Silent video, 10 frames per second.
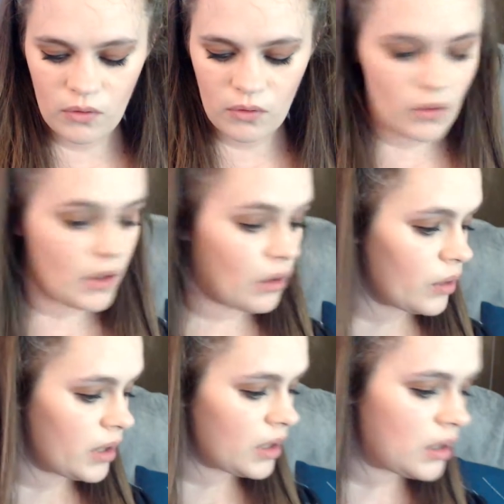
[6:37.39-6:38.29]
I'll go
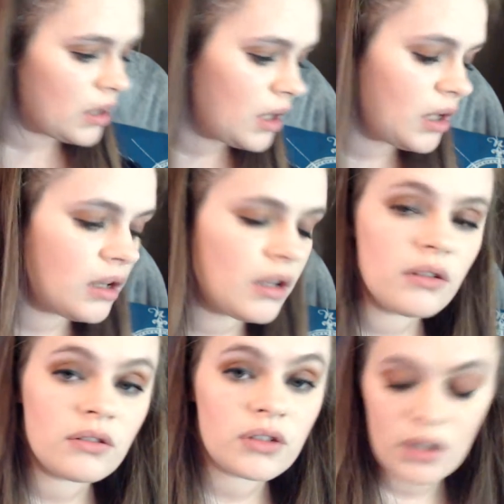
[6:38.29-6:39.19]
ahead and
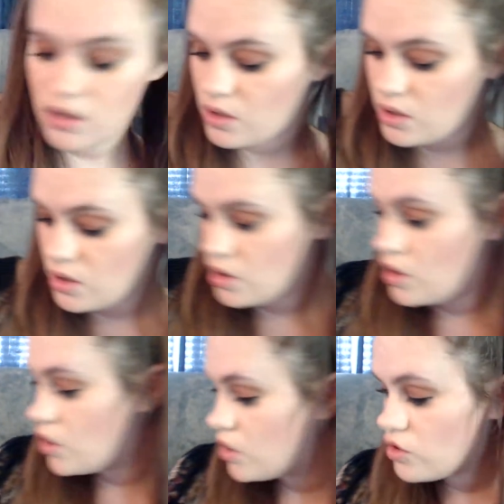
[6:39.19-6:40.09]

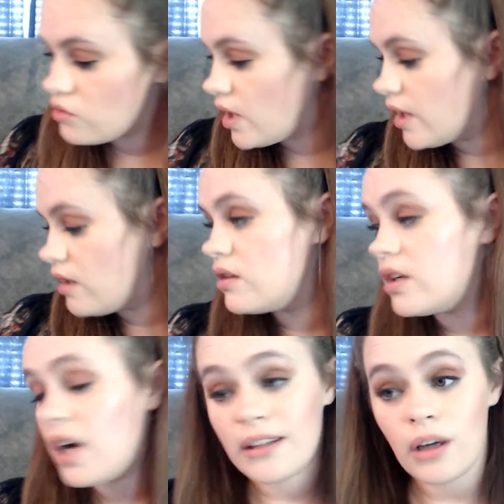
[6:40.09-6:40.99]
try it on. Now, I
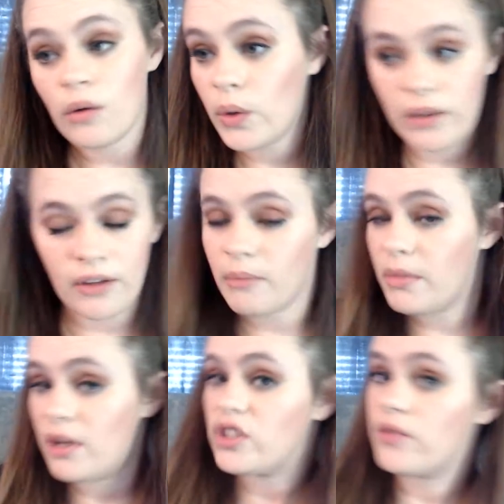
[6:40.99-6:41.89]
don't know anything about
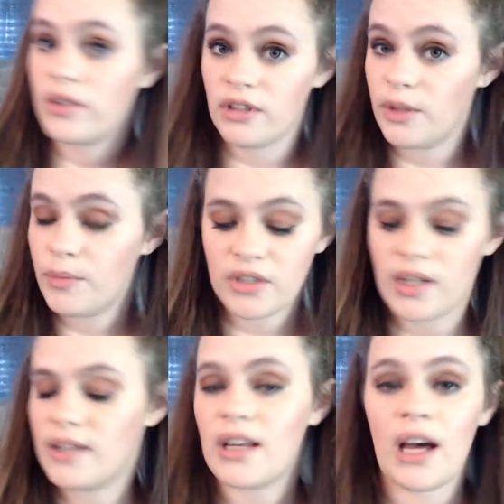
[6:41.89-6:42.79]
Jeffree's lipsticks.
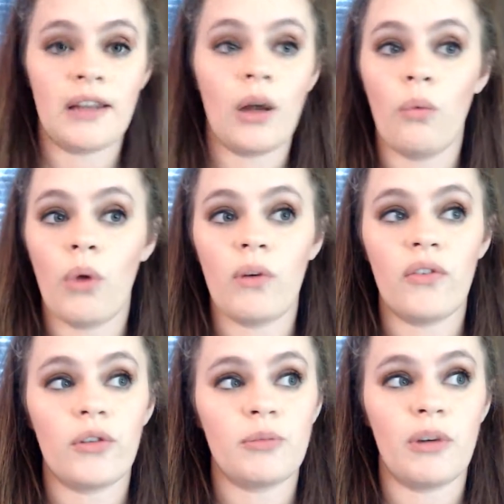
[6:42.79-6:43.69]
I don't know if they're
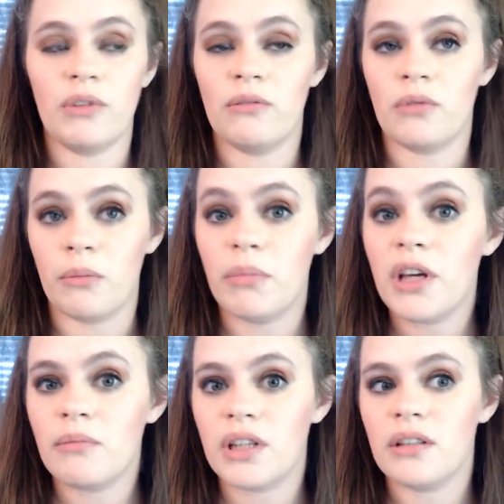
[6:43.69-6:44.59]
supposed to be really
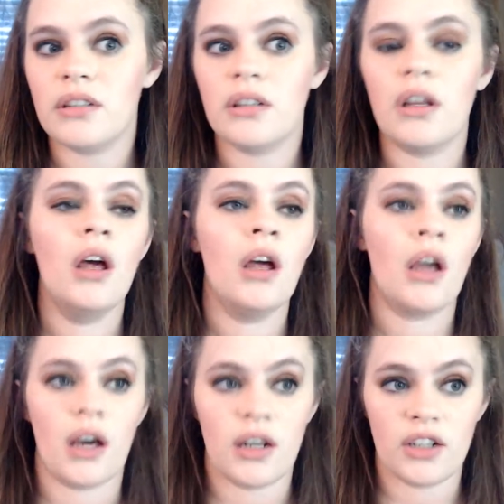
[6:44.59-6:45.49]
pigmented,
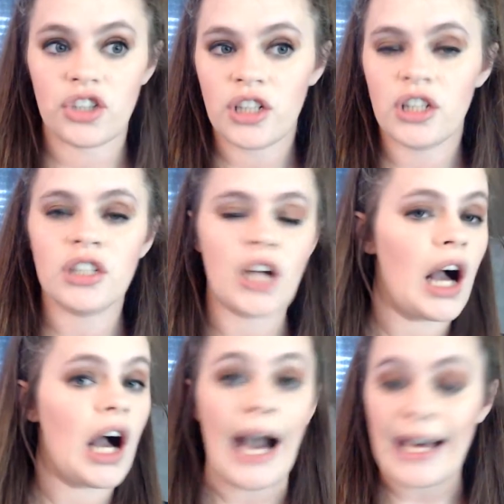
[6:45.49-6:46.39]
kind of sheer.
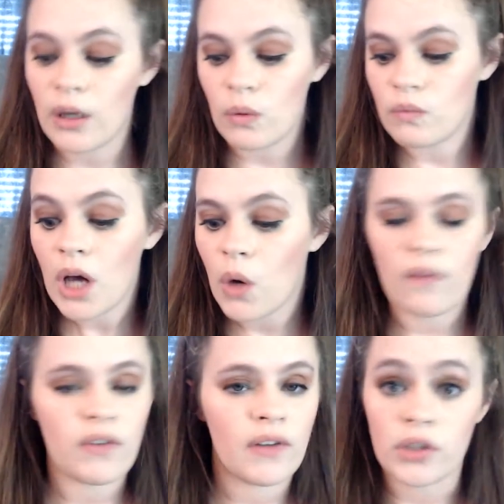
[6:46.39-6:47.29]
I don't know. I've
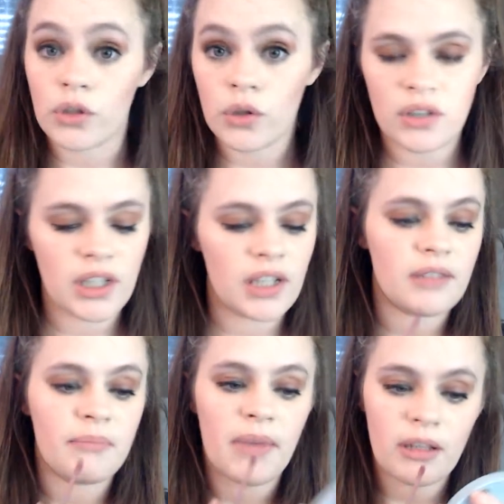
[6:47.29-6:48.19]
never used any of his
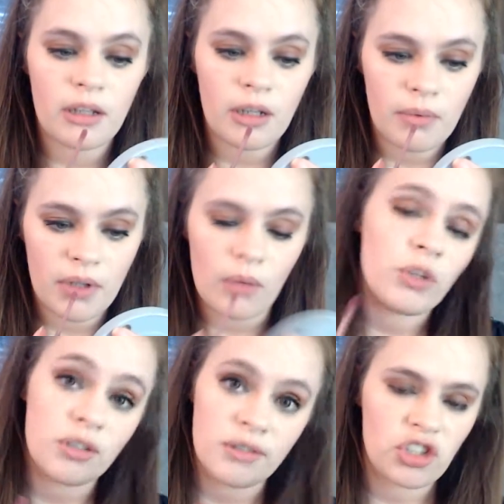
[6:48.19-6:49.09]
makeup, which
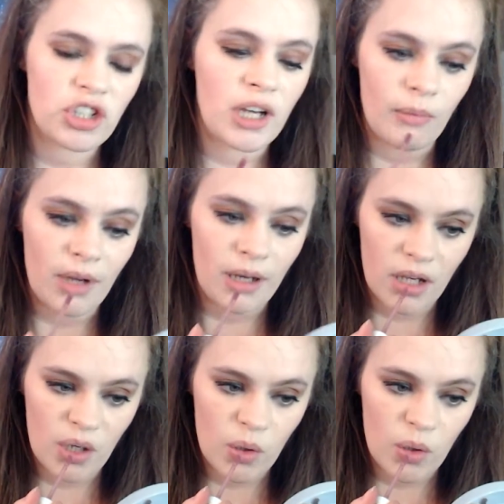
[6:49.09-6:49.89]
is a shame, I know.